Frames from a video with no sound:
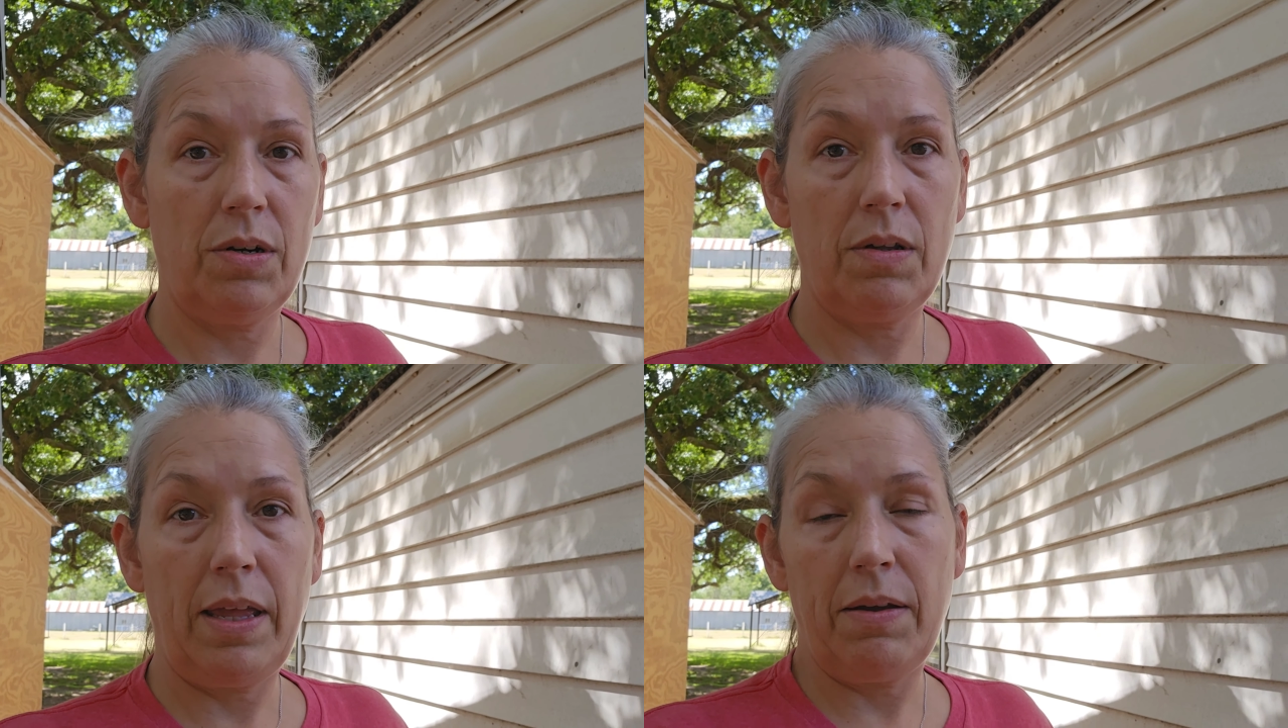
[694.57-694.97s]

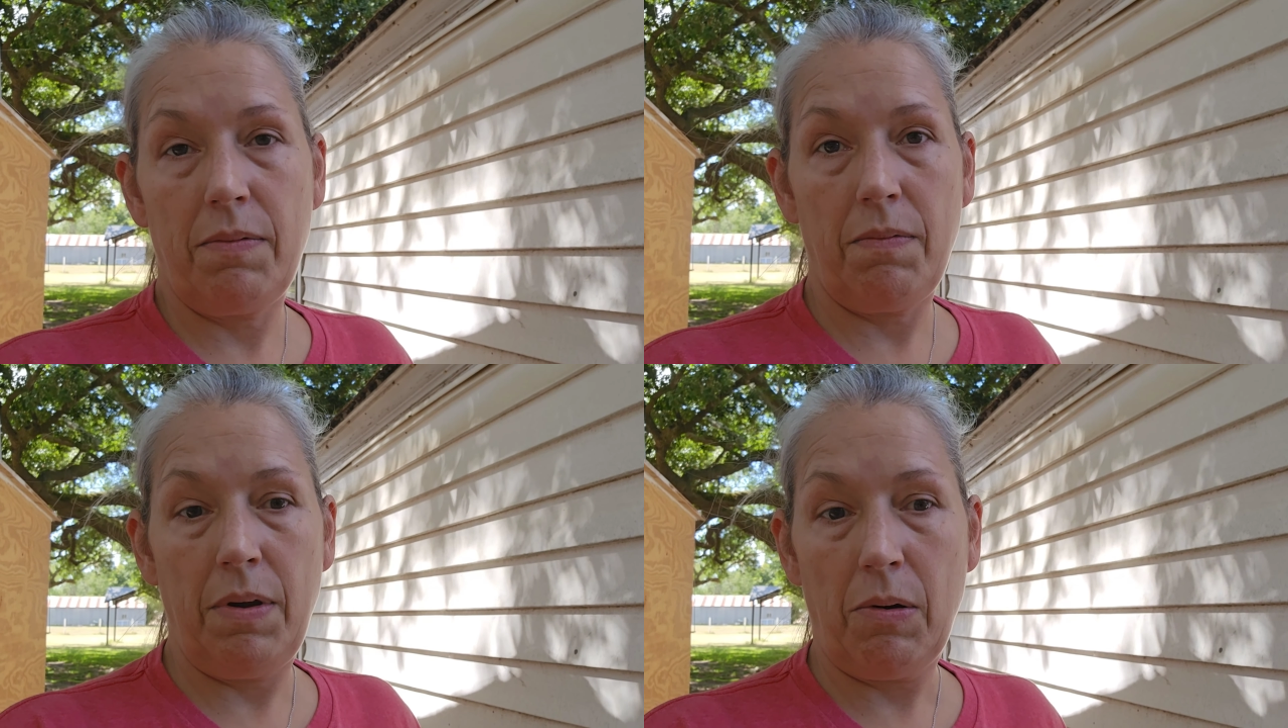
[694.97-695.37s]
Like
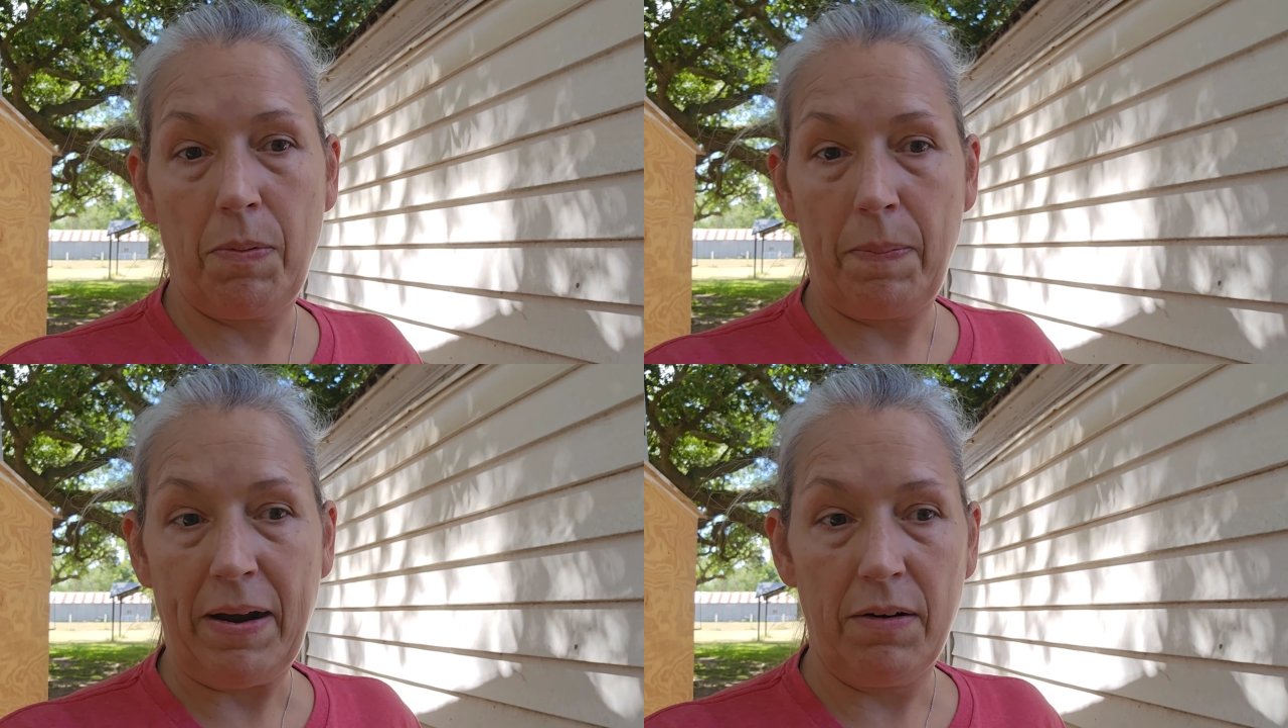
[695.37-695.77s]
we were
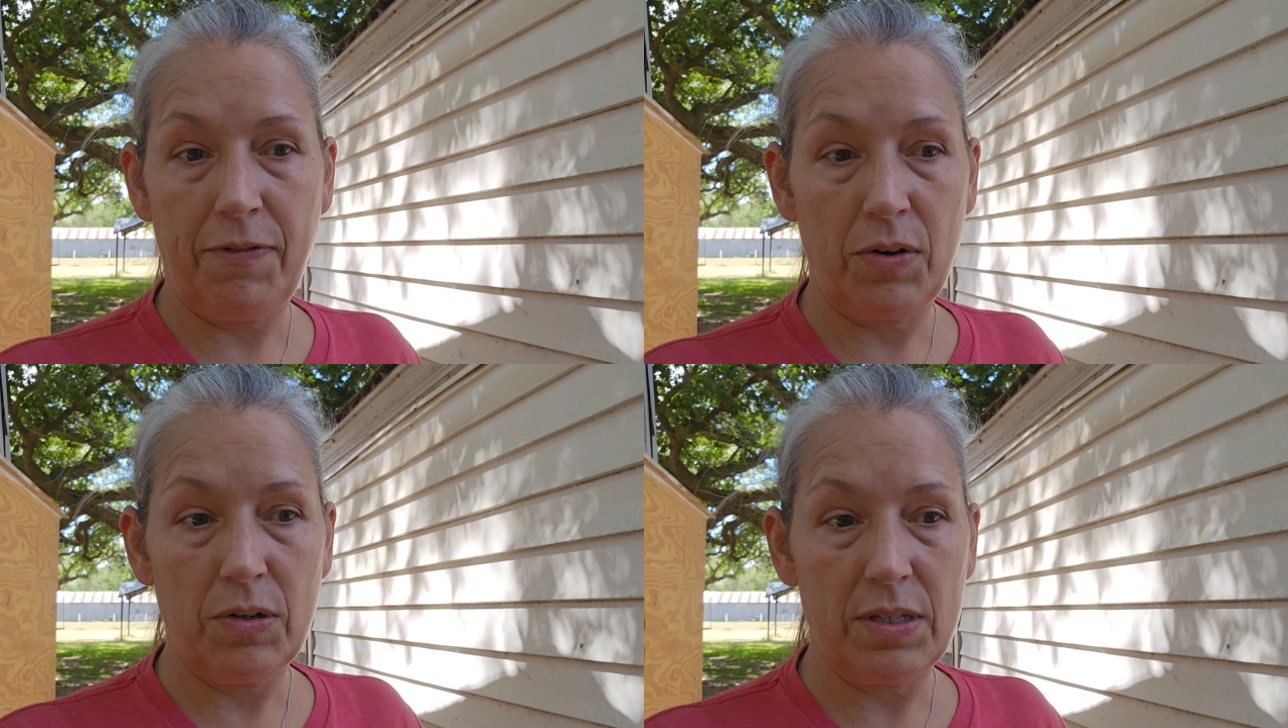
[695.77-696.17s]
prepared
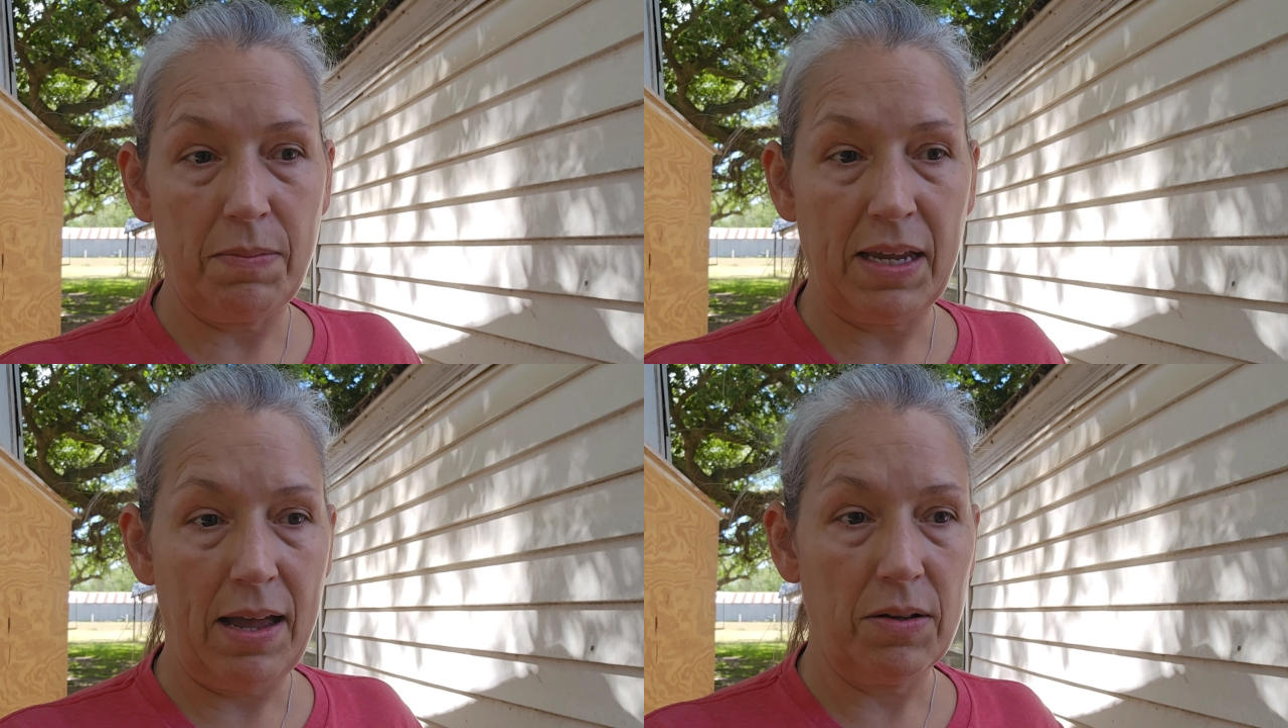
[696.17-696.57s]
for
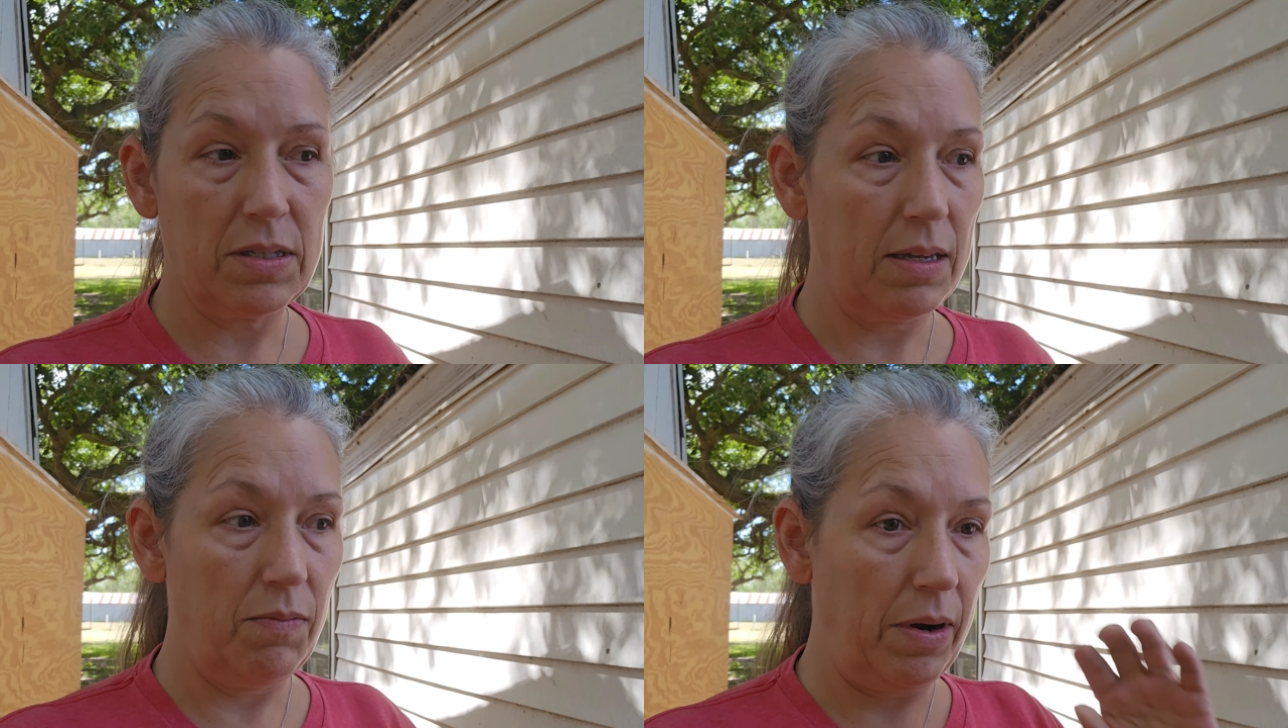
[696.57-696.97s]
something else,
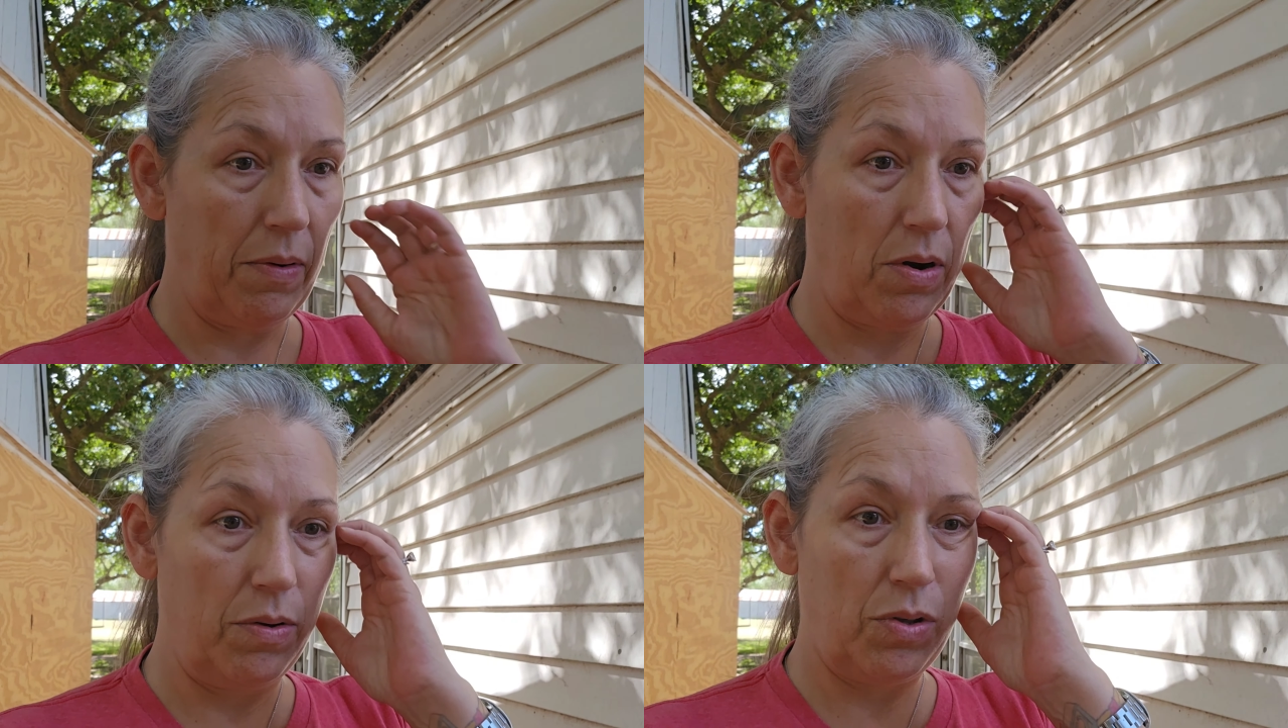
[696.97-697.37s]
and we were
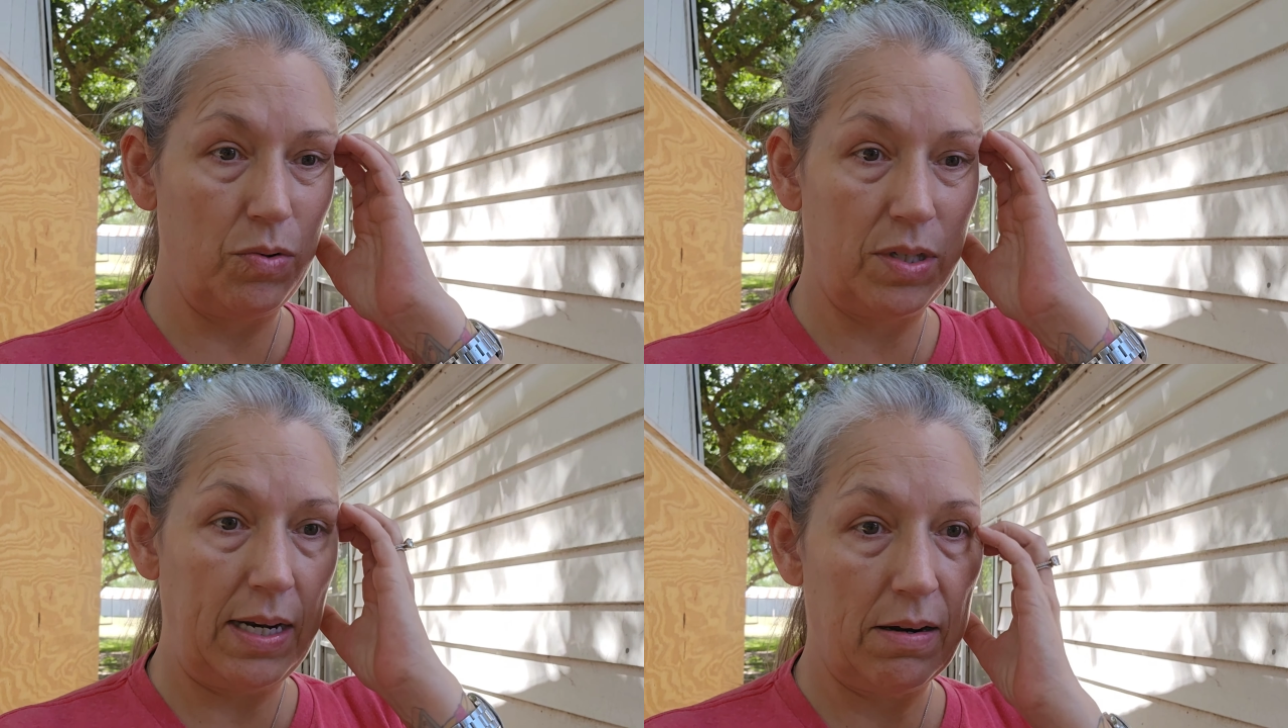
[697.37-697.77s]
going through
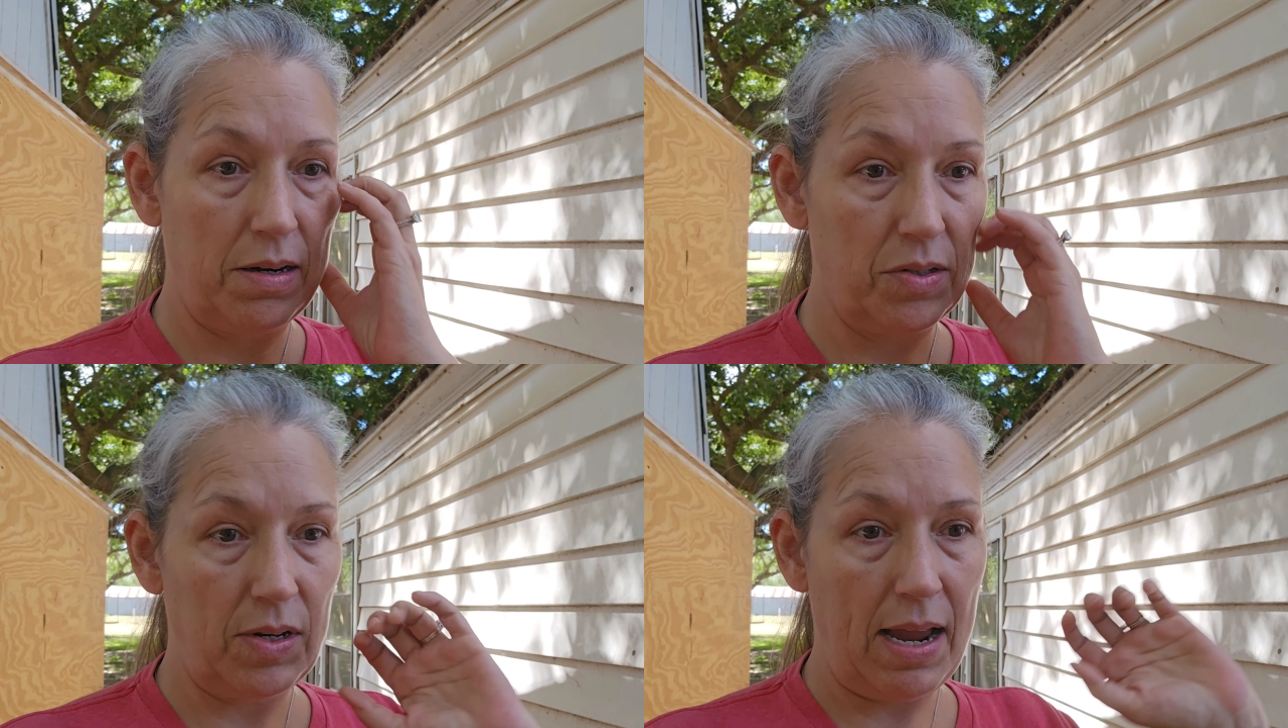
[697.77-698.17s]

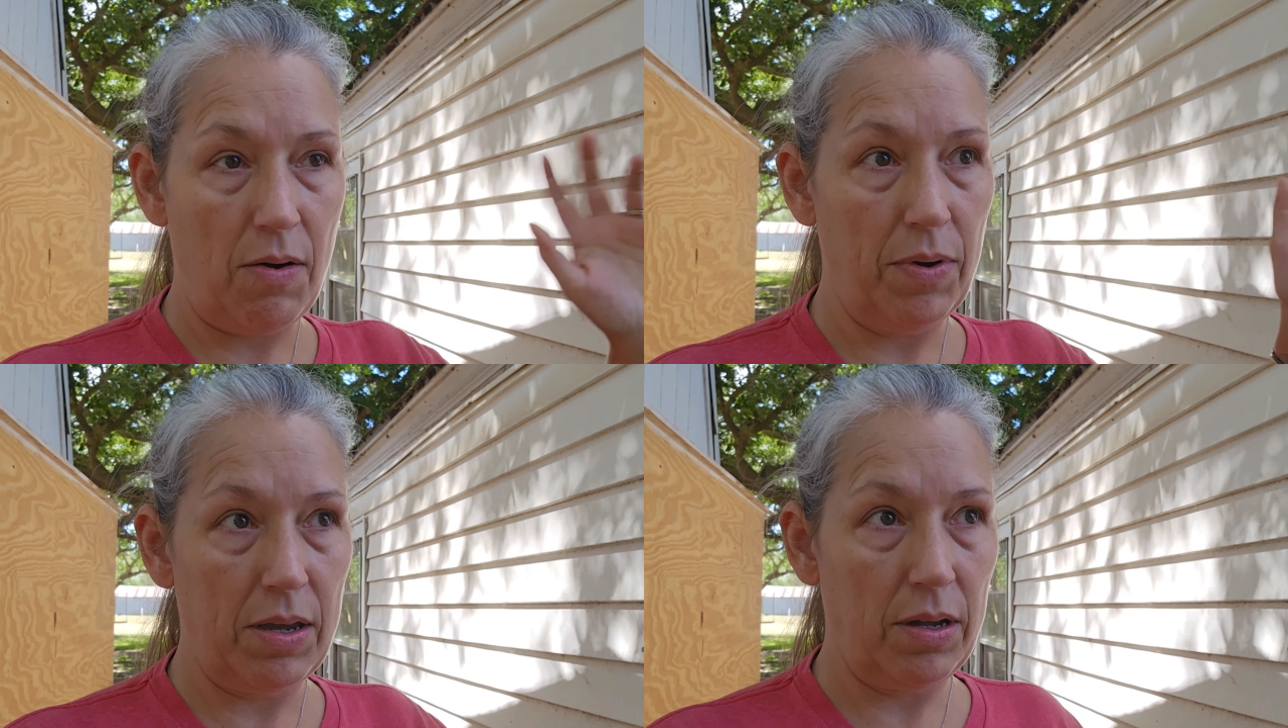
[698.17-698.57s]
scenarios and how
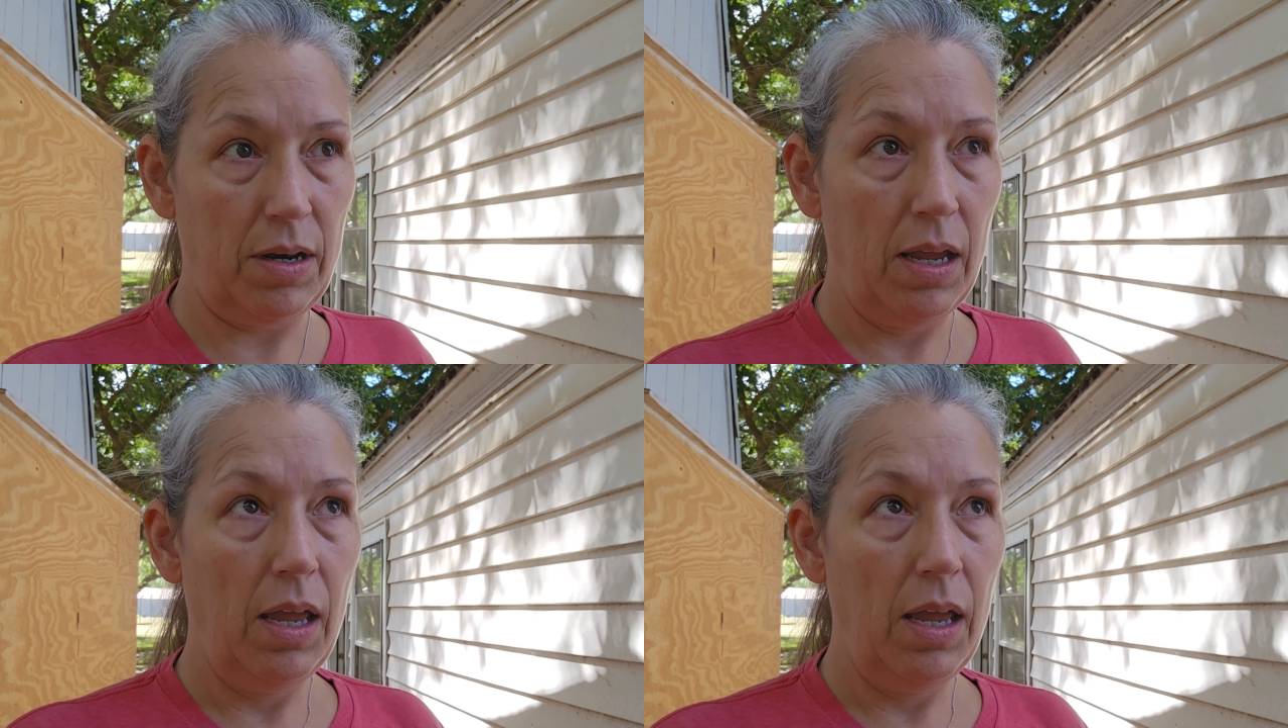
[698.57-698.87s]
we could,